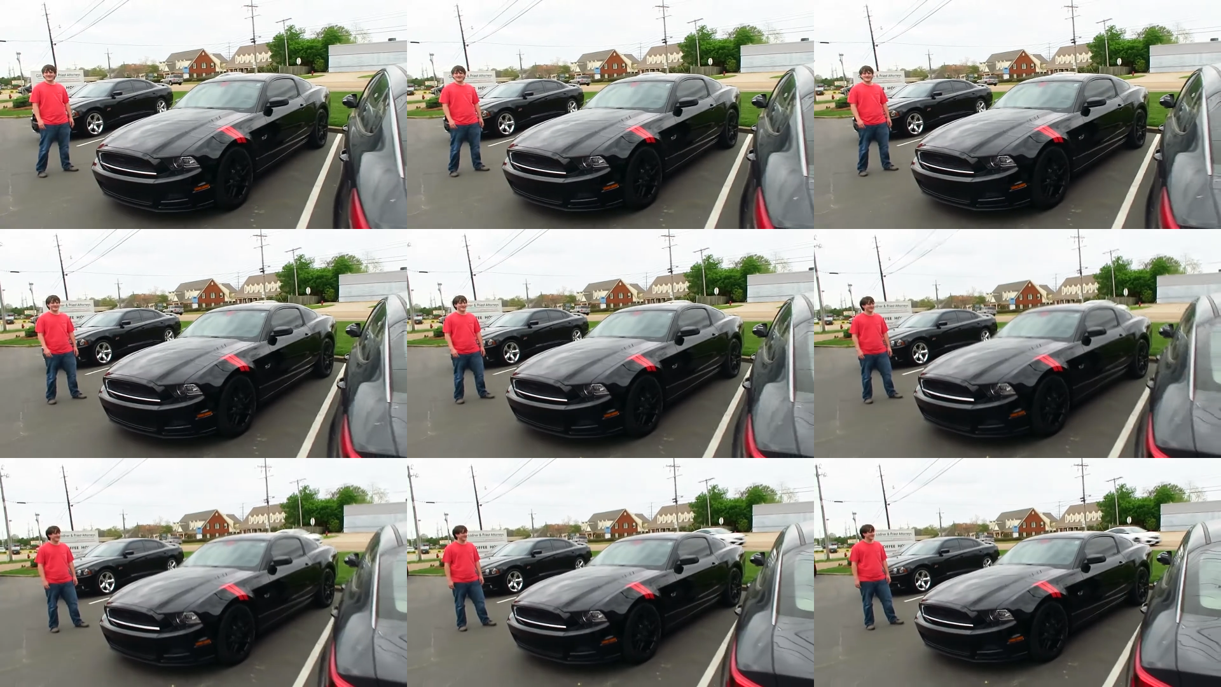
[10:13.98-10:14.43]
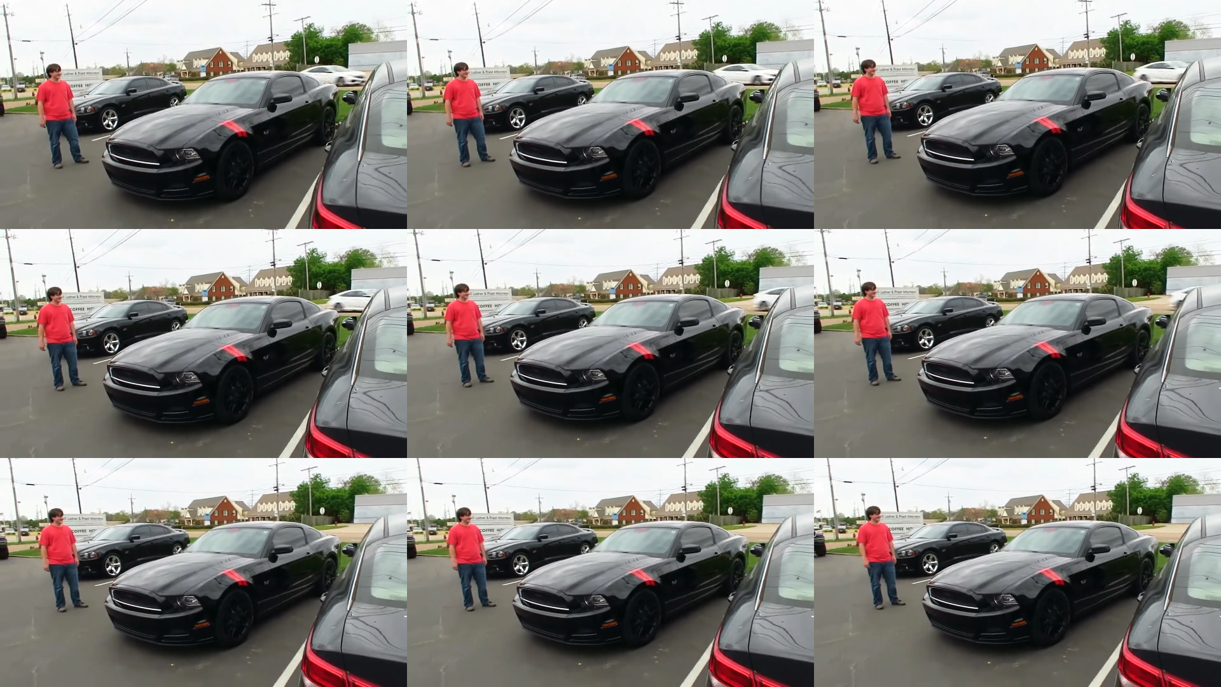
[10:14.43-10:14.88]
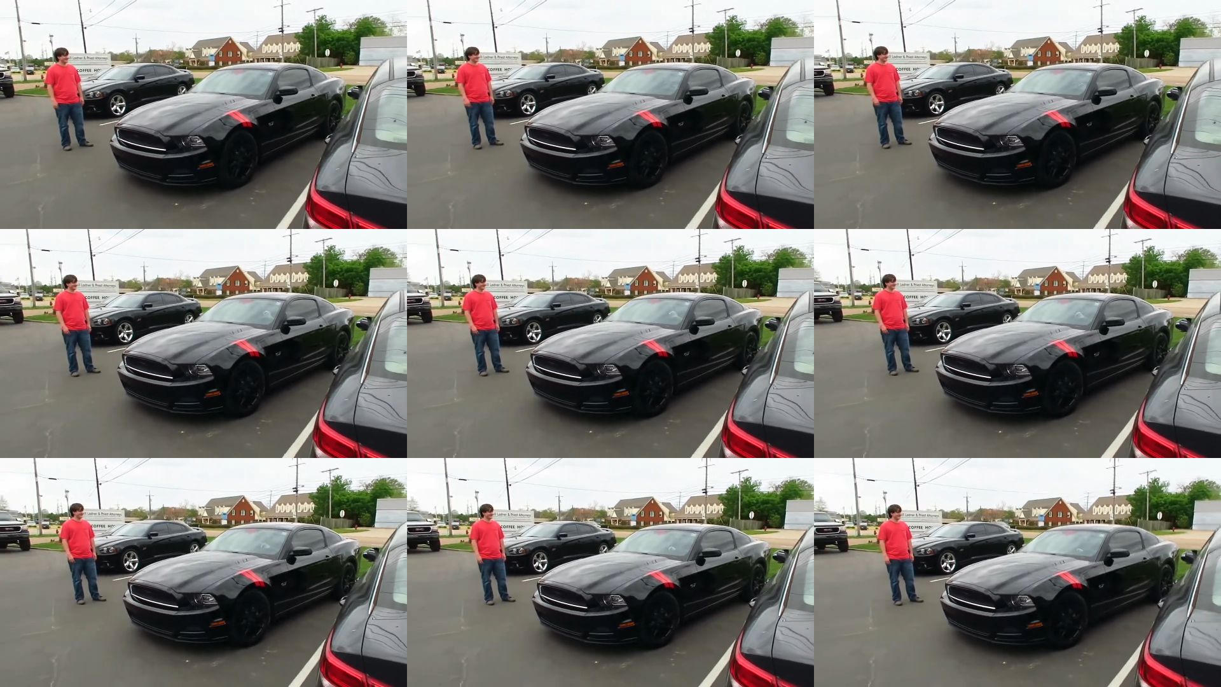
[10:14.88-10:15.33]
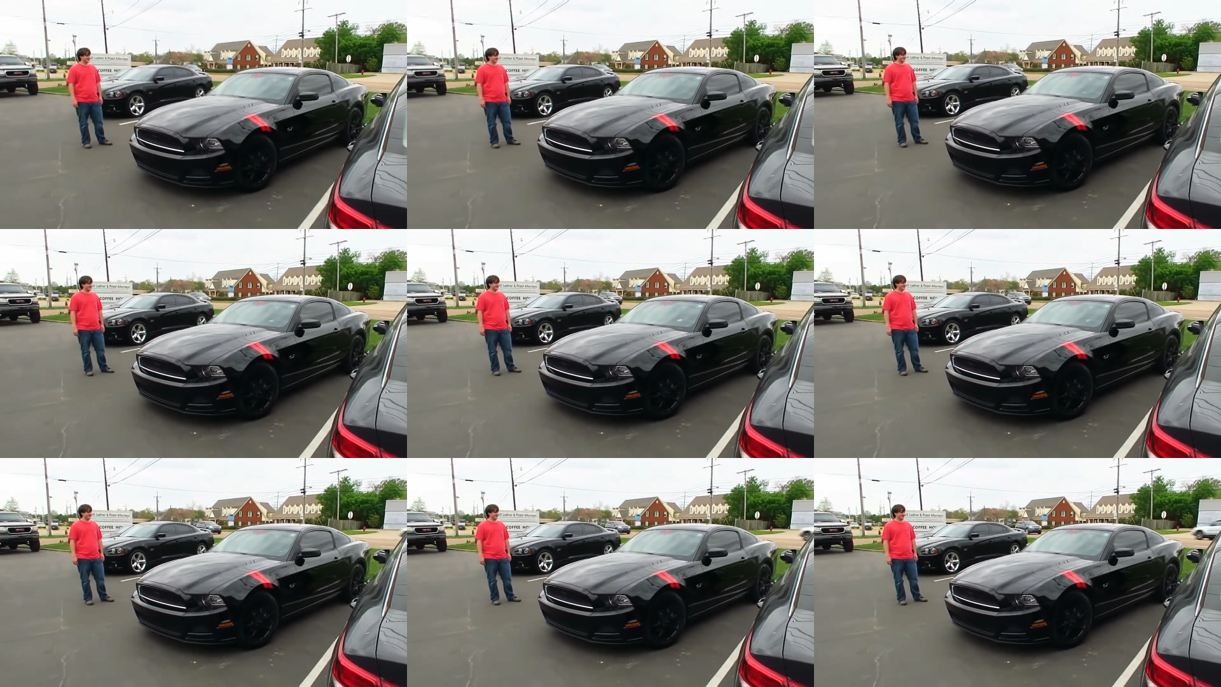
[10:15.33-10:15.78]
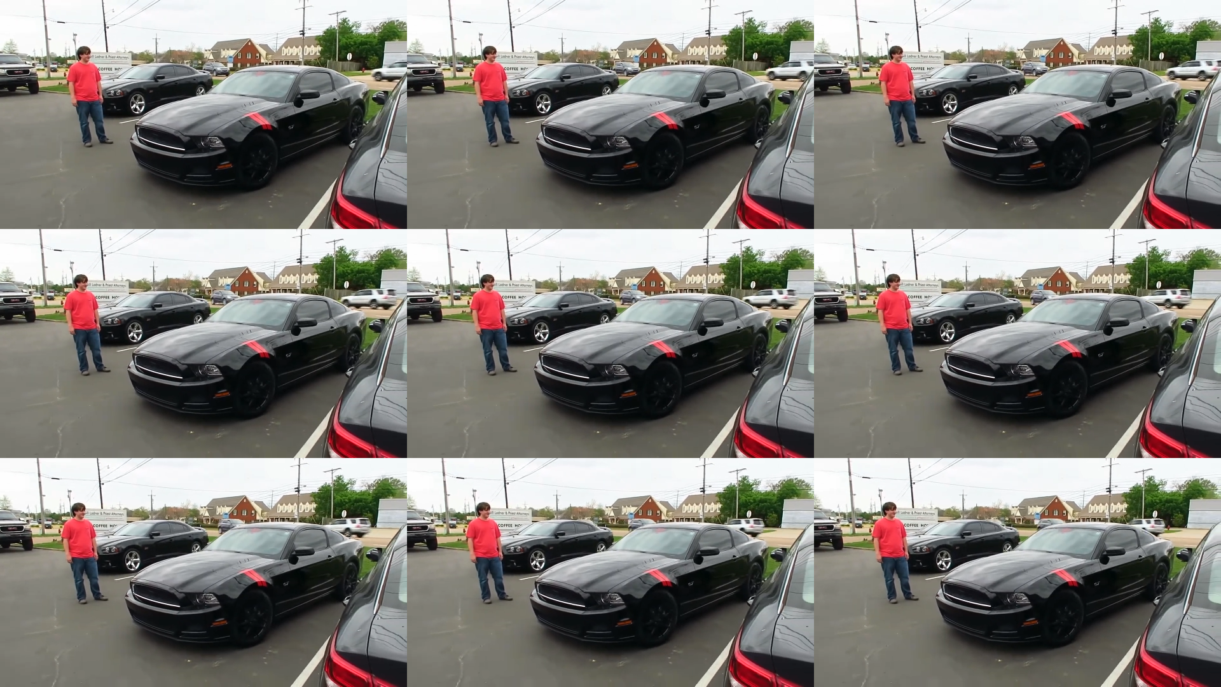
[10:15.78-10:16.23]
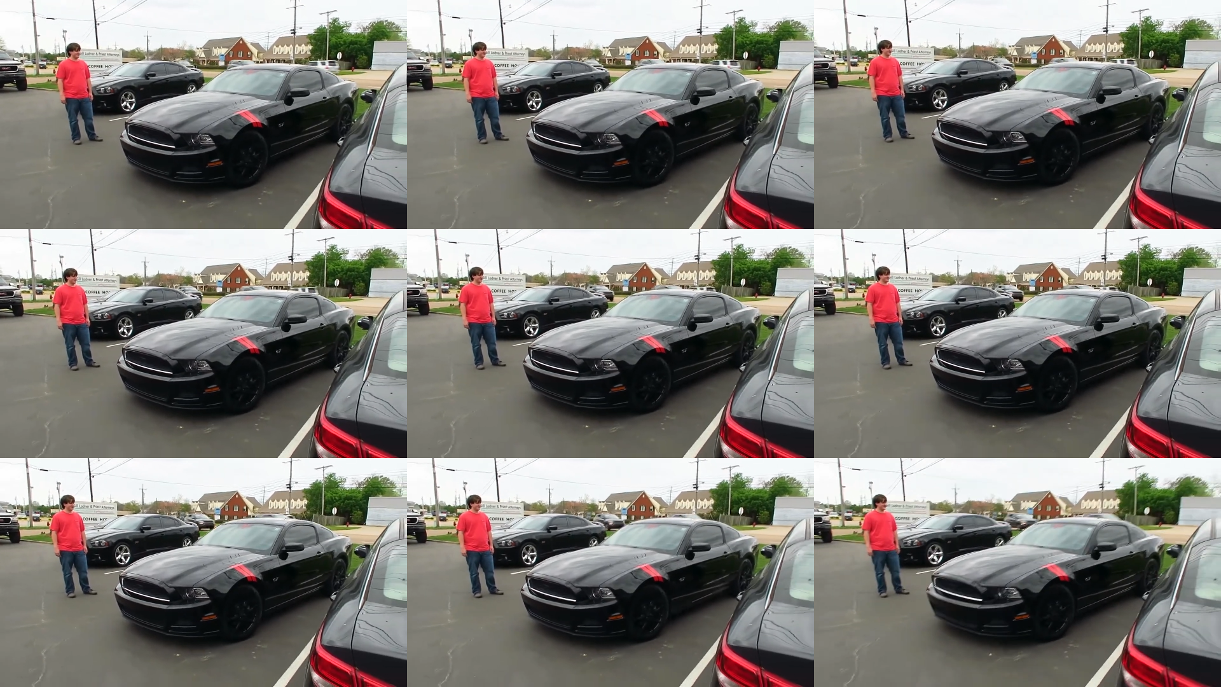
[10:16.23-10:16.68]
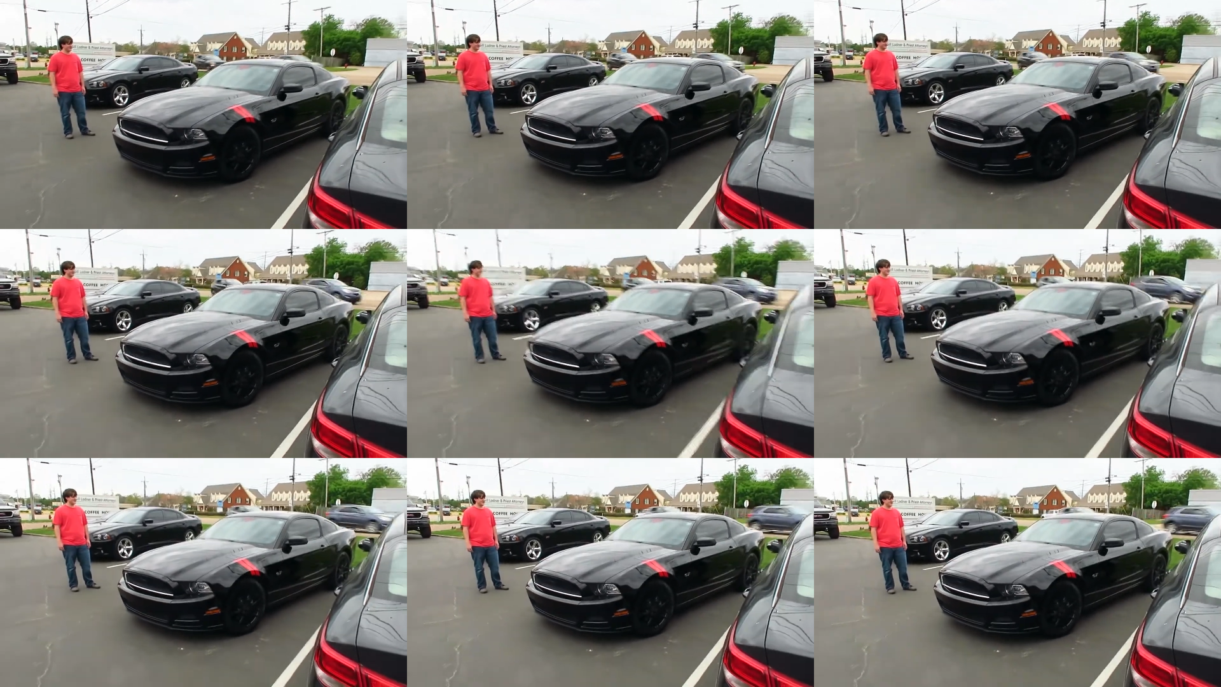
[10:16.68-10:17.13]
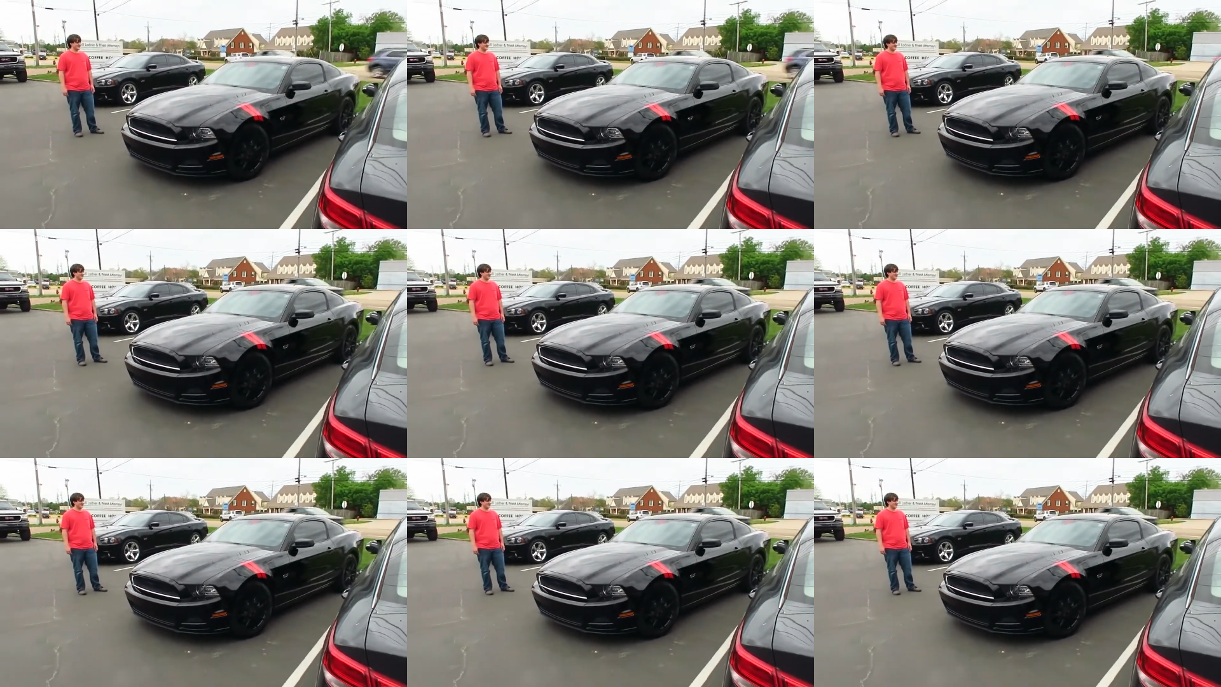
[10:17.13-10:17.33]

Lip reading: Nobody's mouth can be seen.